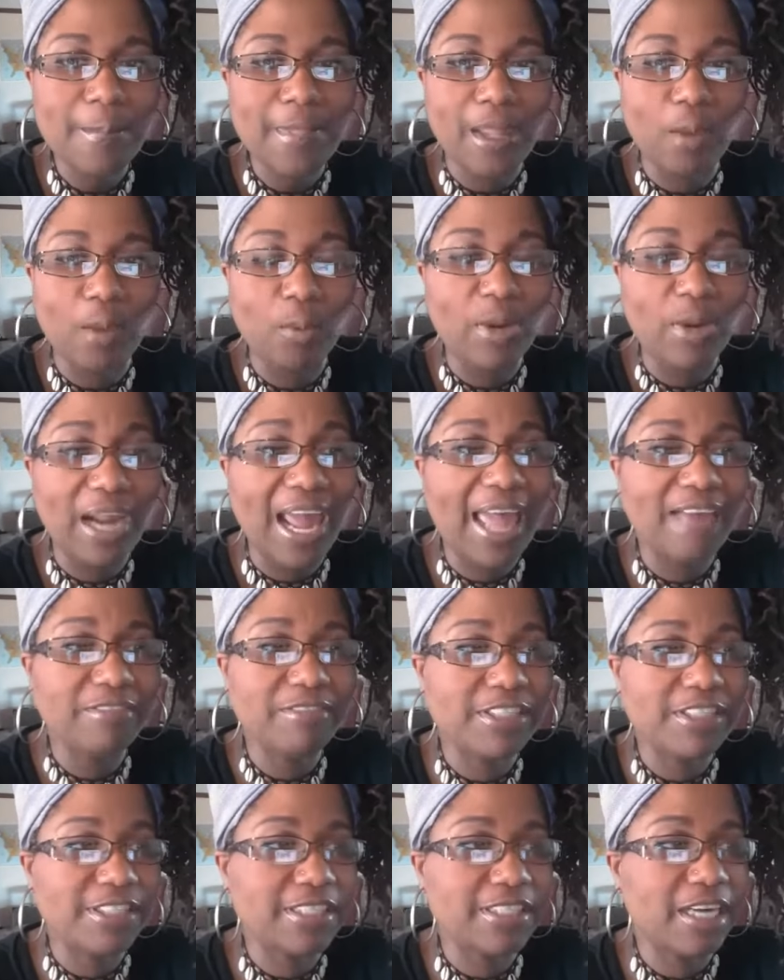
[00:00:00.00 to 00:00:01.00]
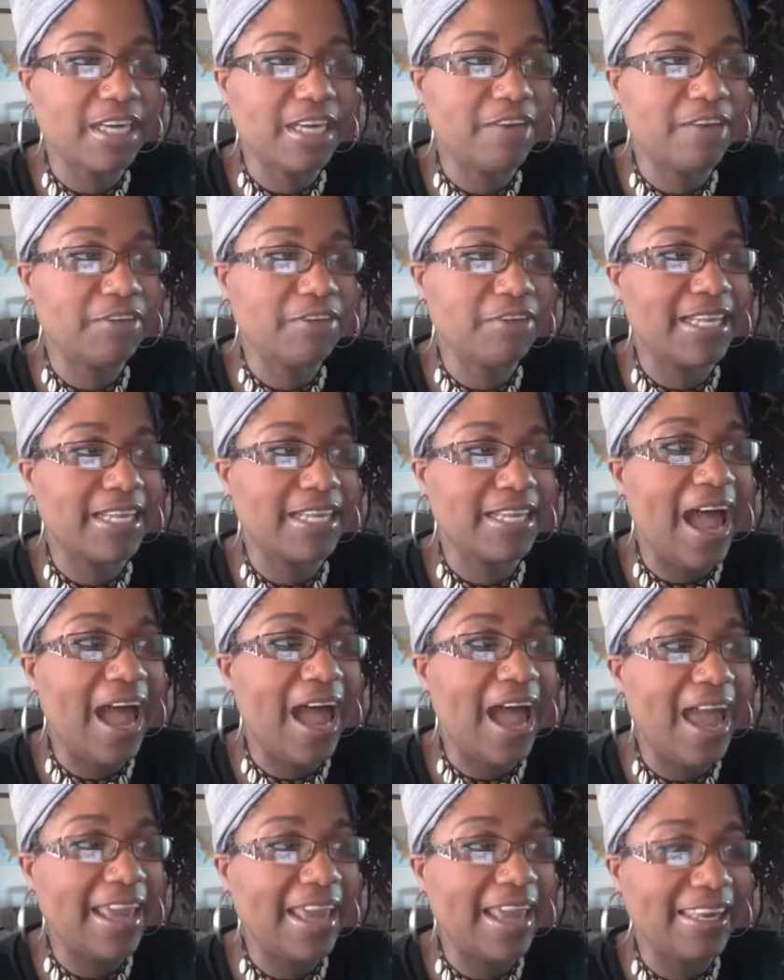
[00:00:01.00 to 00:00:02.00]
What I have discovered is that
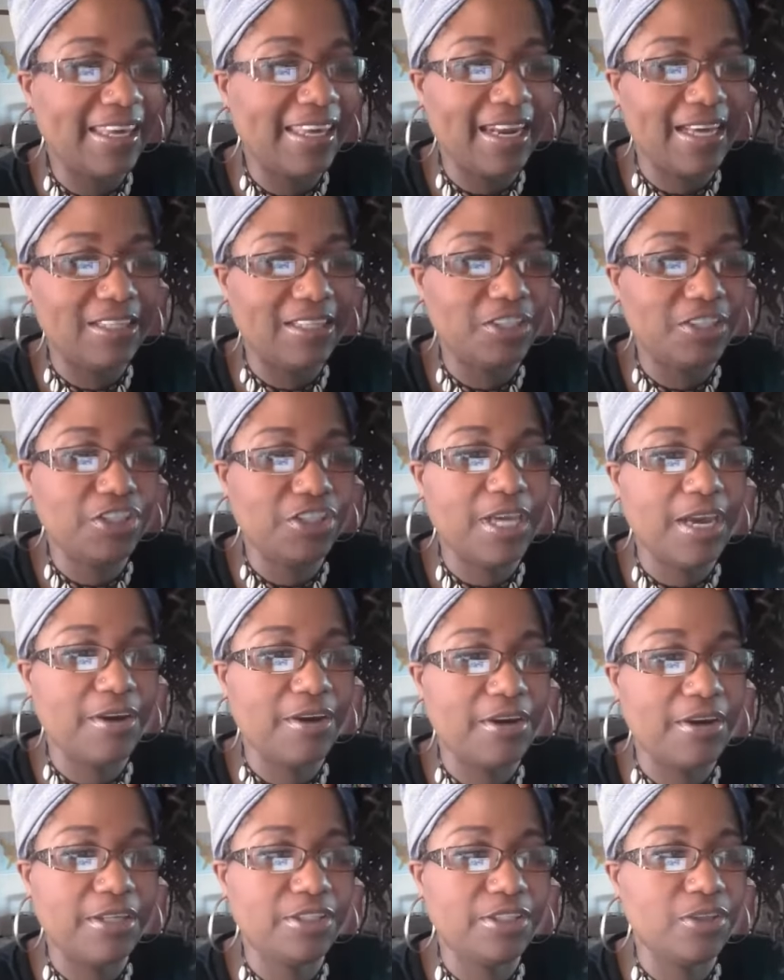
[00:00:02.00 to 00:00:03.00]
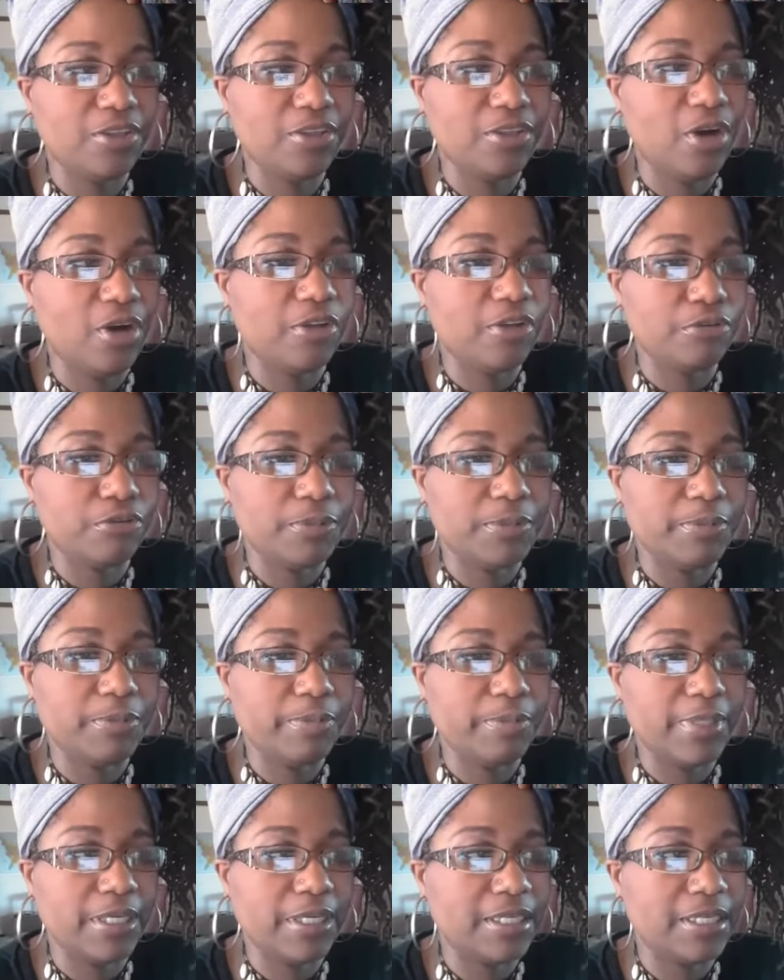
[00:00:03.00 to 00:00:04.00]
I cannot share it to all the groups
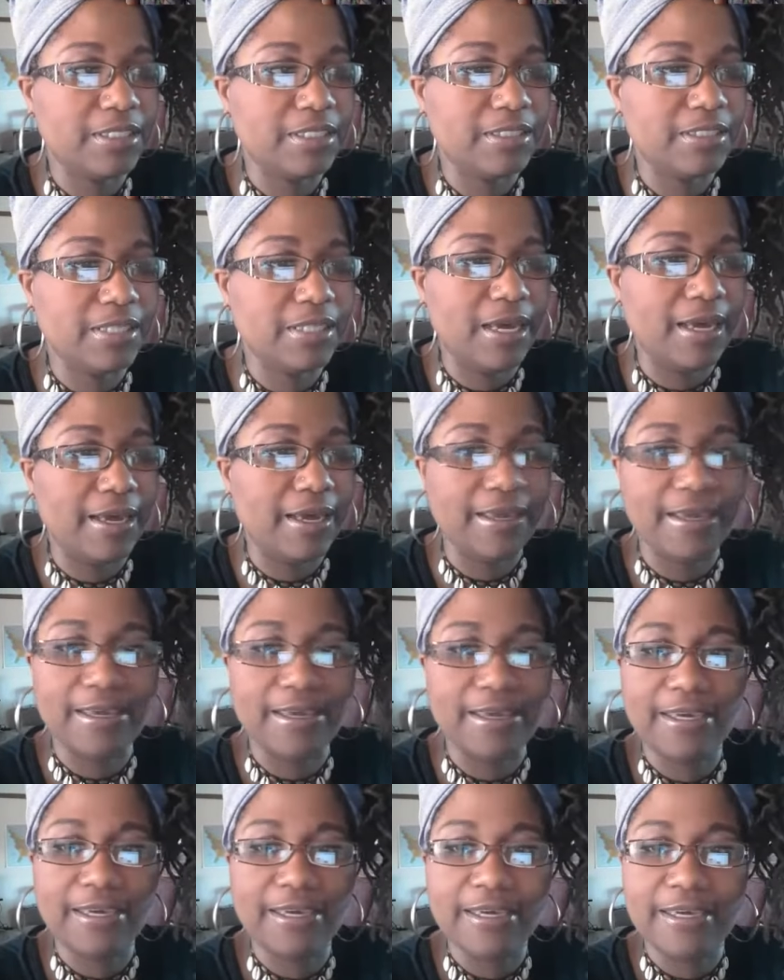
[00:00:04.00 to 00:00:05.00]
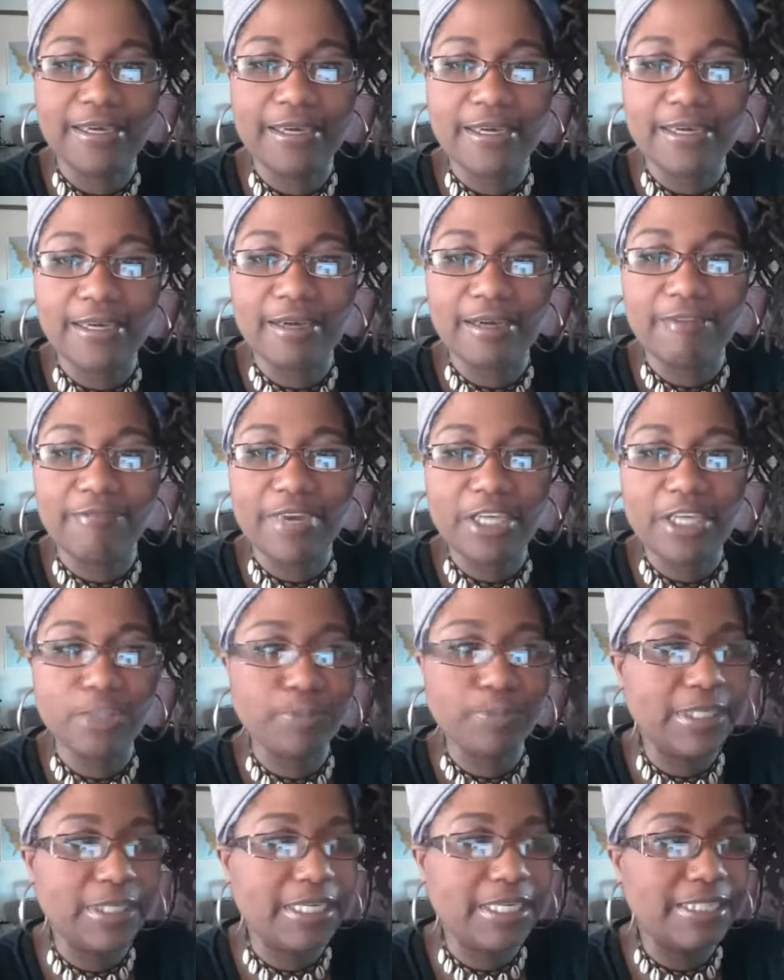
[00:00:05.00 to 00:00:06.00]
because
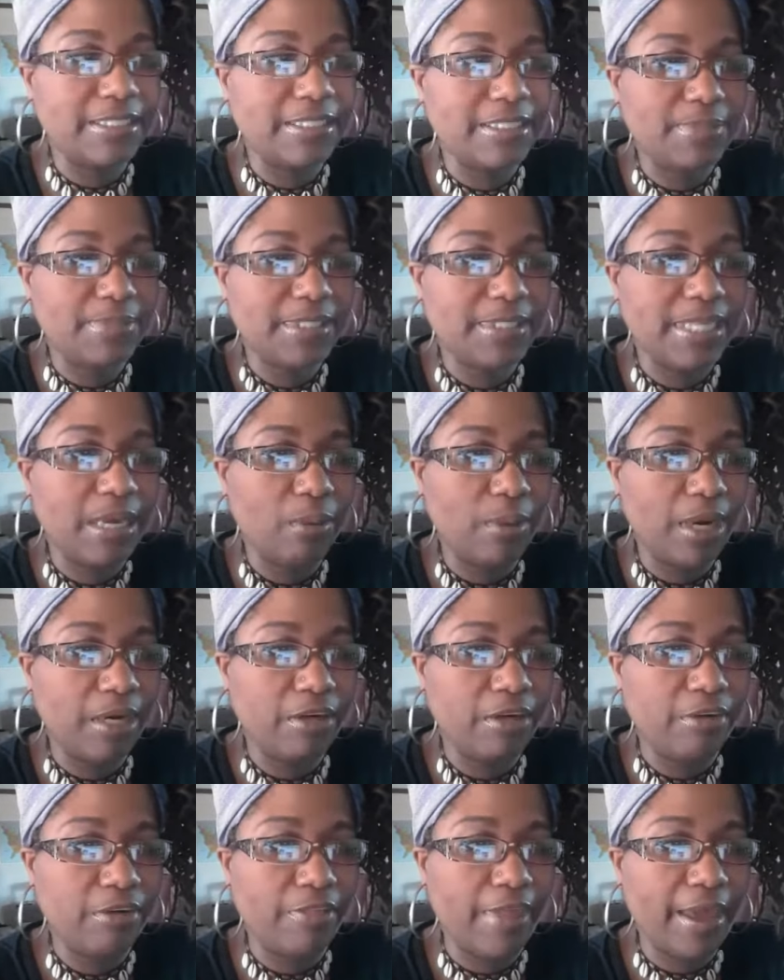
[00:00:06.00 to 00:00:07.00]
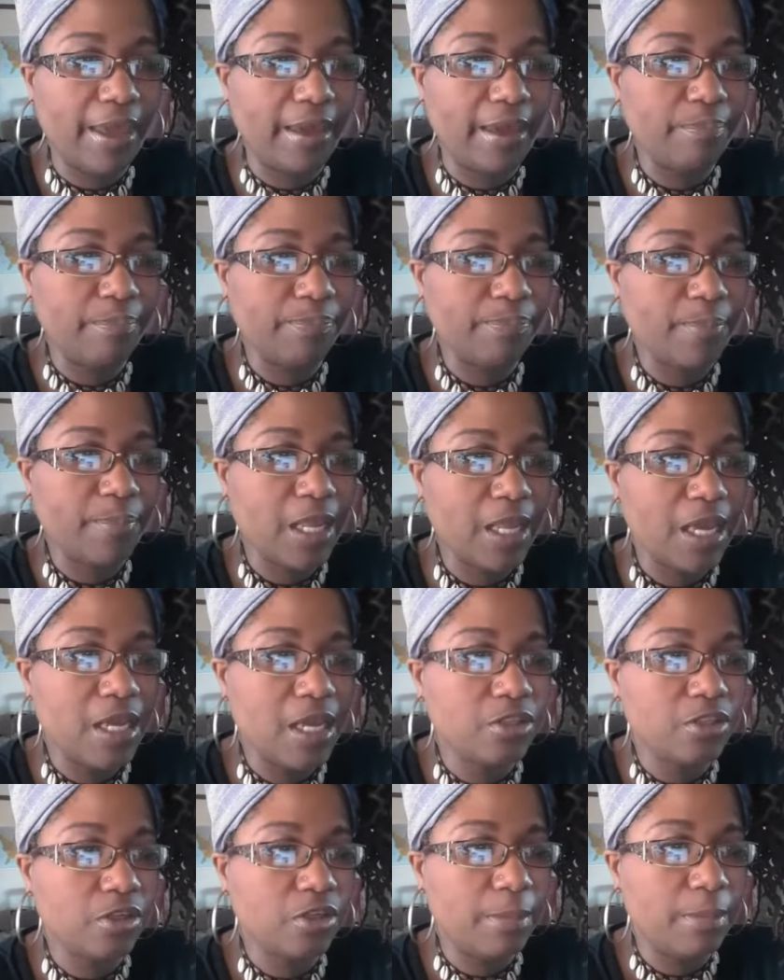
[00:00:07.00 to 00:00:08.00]
Facebook gets upset when I do that.
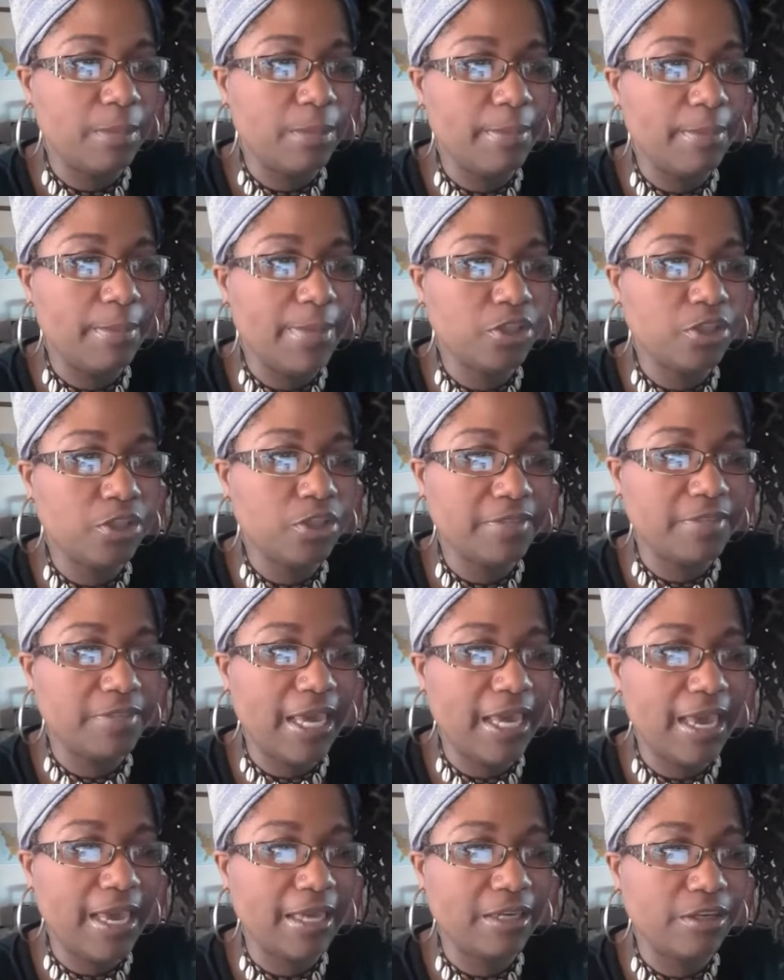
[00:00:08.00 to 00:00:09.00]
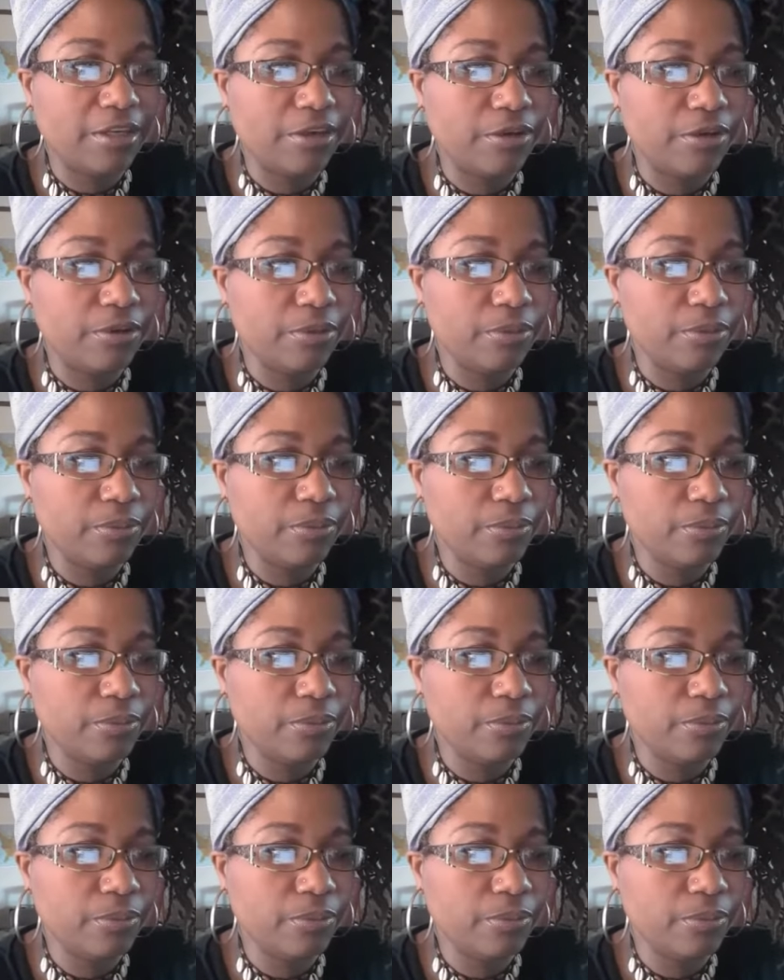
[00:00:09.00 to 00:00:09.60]
So let me make sure I've tagged you.